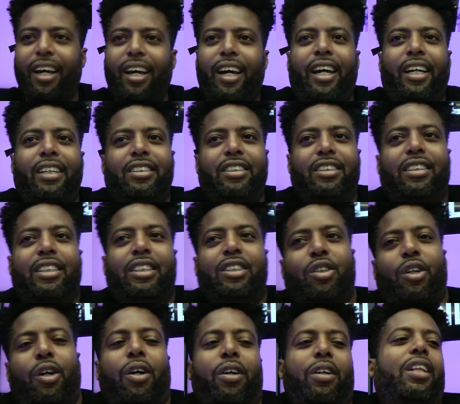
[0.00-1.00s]
And just
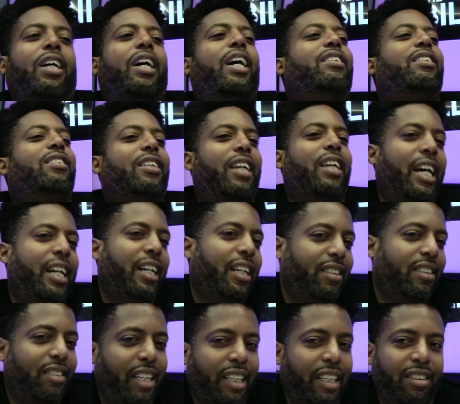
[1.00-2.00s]
internalizing that
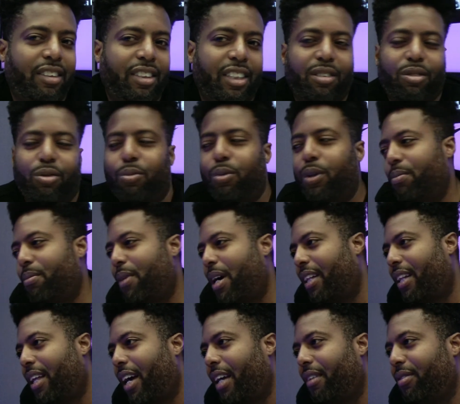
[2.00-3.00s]
as that's just what my
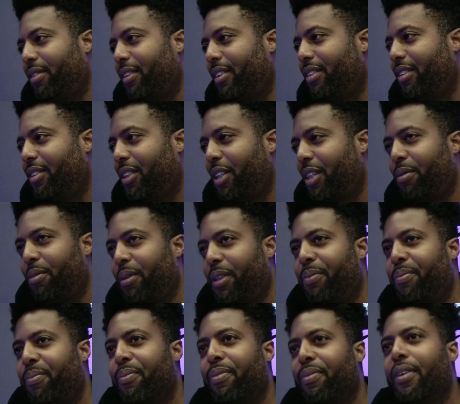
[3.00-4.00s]
life is, you know what I mean?